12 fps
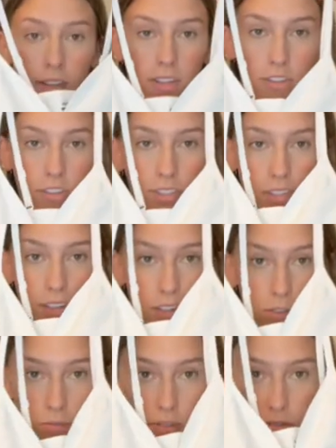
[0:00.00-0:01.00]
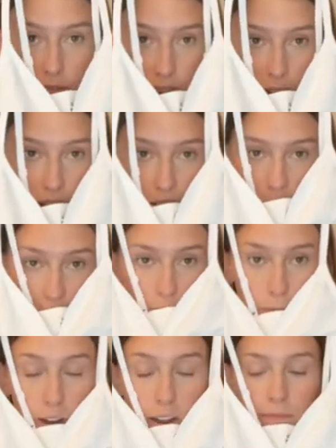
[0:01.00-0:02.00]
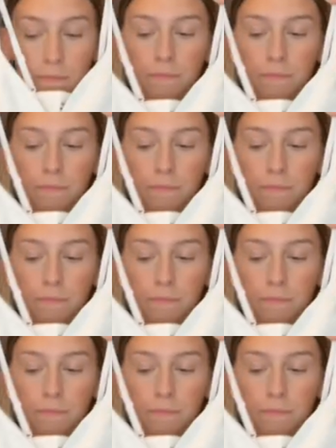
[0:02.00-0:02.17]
Just a cute little V-neck sports bra.